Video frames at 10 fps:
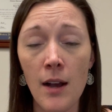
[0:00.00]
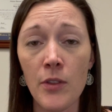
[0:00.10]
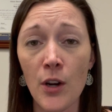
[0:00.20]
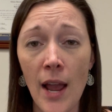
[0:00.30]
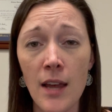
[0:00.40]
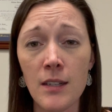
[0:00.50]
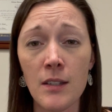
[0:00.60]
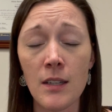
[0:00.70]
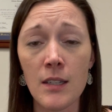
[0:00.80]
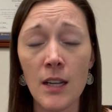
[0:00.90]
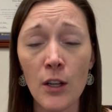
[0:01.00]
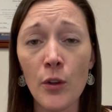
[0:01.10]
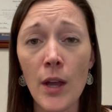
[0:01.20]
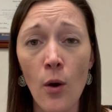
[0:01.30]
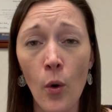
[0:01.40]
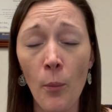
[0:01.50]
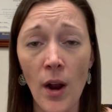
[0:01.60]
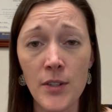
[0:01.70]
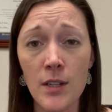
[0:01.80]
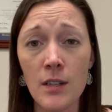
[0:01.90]
their assets until that whole
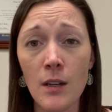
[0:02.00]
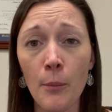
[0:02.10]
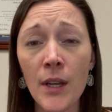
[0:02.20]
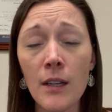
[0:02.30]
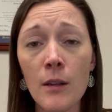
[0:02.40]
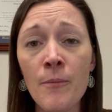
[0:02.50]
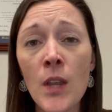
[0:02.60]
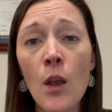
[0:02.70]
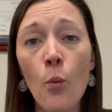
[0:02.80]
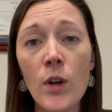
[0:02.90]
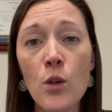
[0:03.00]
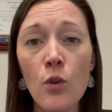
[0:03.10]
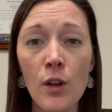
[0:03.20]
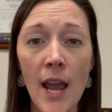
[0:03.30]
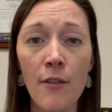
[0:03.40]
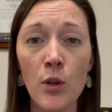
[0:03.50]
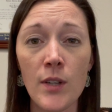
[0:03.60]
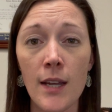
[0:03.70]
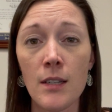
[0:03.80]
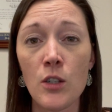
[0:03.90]
process is completed when you could have those
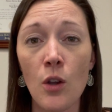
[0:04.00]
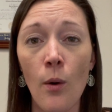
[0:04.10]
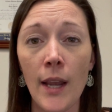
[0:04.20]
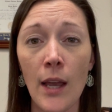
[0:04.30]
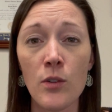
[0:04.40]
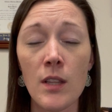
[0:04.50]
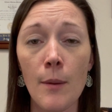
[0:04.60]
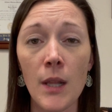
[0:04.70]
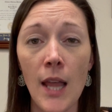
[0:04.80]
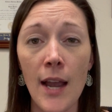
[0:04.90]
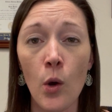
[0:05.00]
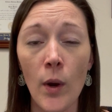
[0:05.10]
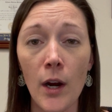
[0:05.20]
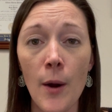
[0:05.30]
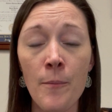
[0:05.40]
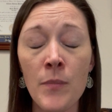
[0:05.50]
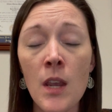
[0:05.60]
assets going out to them a lot quicker?